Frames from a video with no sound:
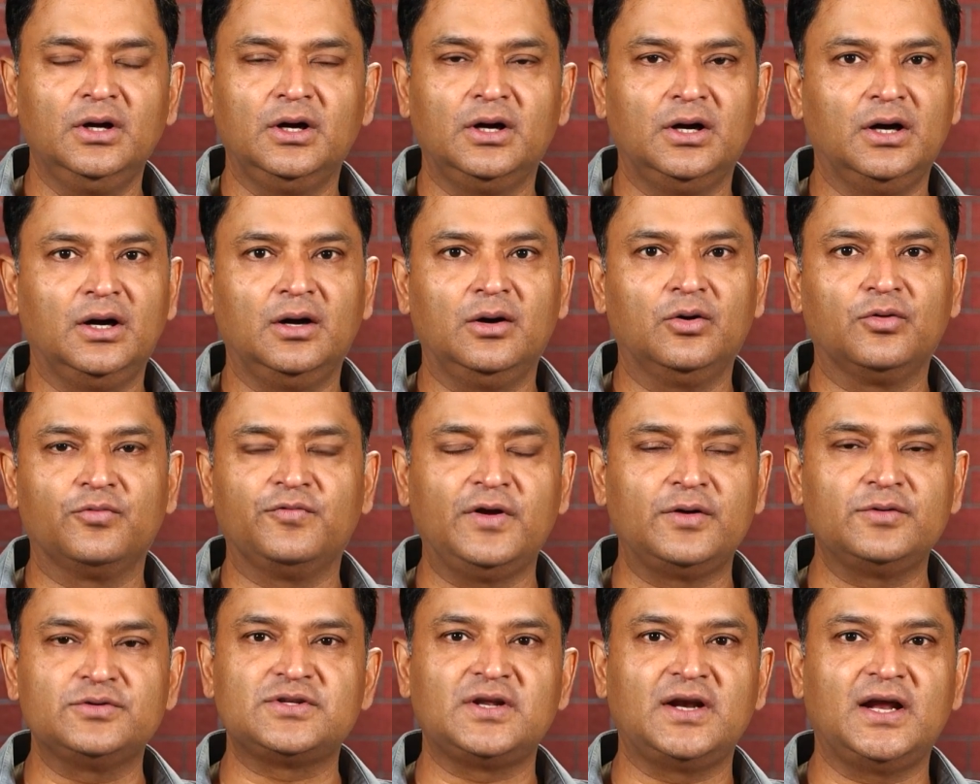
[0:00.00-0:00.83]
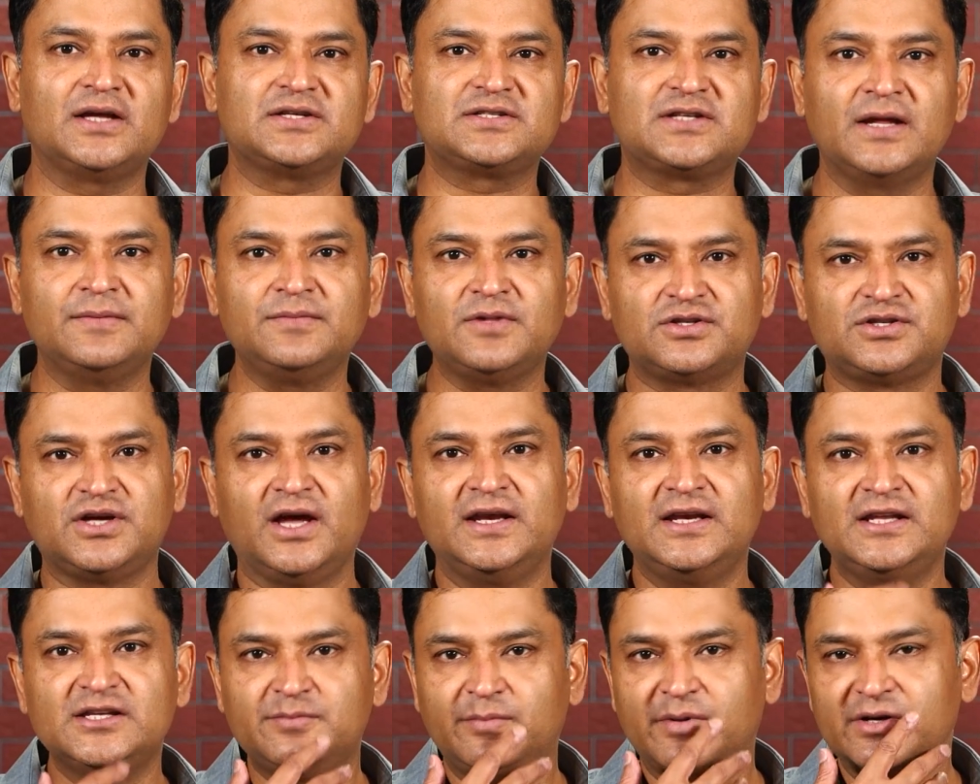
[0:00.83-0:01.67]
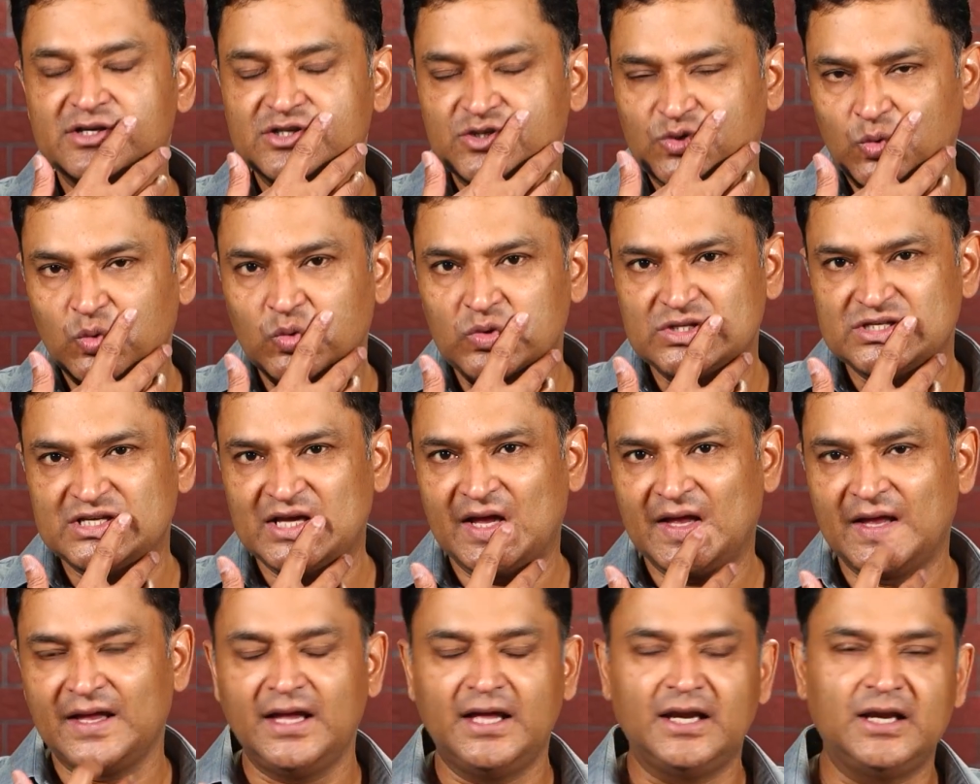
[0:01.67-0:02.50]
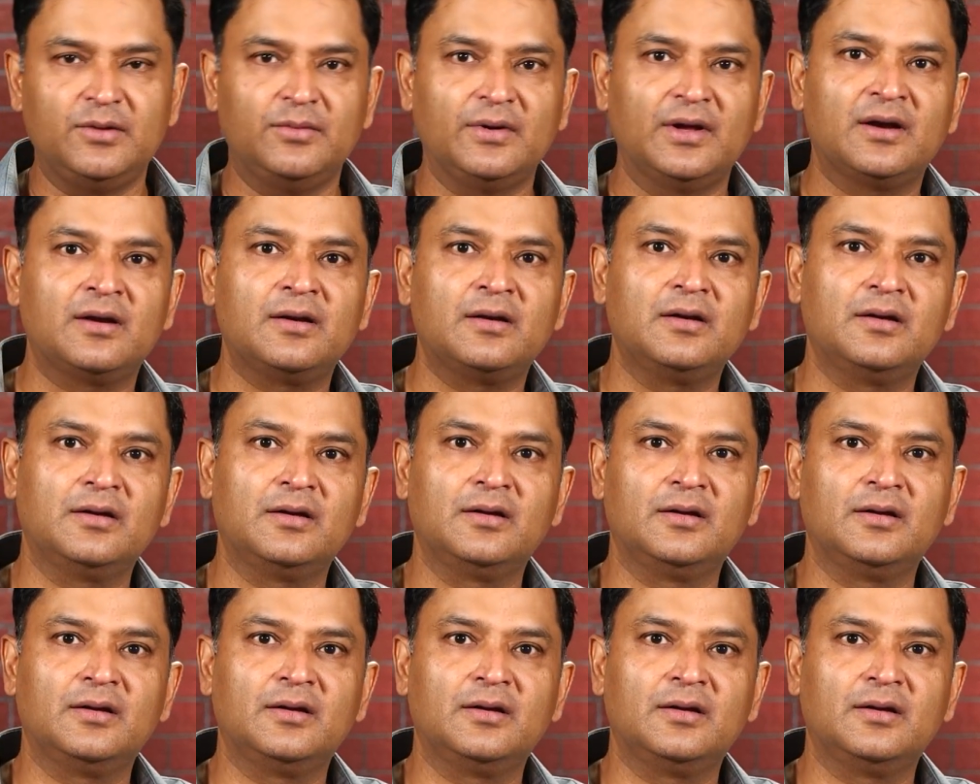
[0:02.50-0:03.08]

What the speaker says: When was the last time the Chinese built schools anywhere?